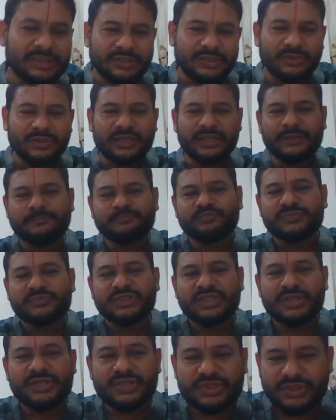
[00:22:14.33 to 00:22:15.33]
Okay,
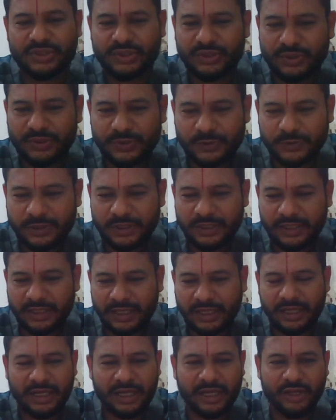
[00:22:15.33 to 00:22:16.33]
so
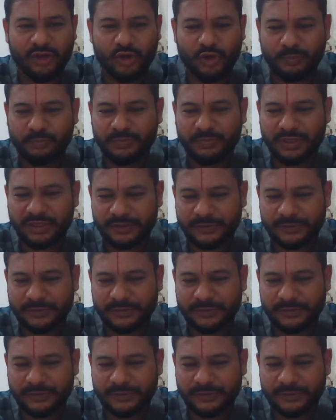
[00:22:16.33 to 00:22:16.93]
I hope